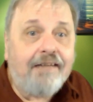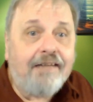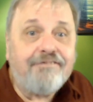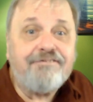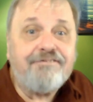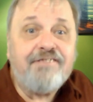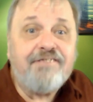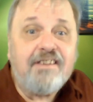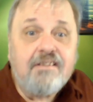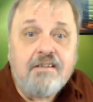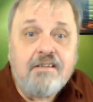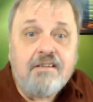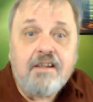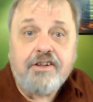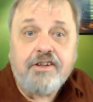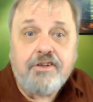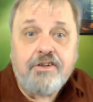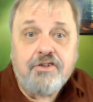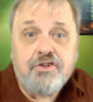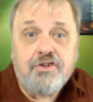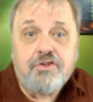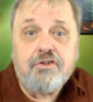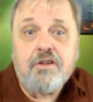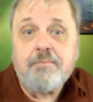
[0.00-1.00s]
I felt
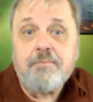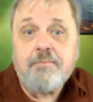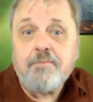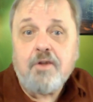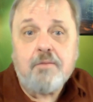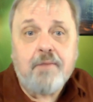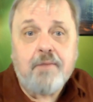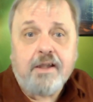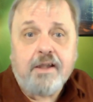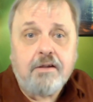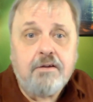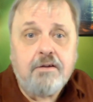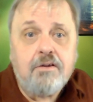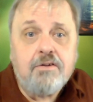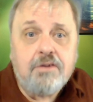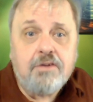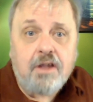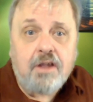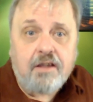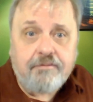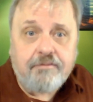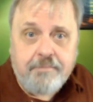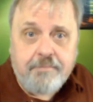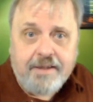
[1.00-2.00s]
like you stripped all my
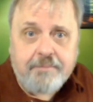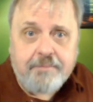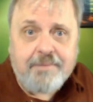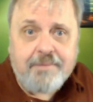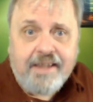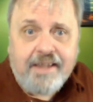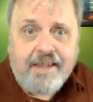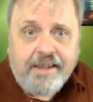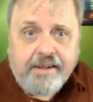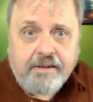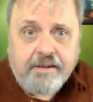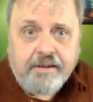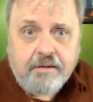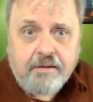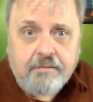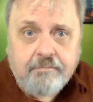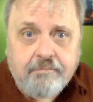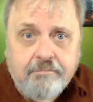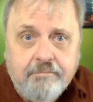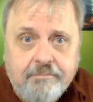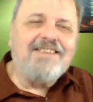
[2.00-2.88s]
clothes off and made me naked.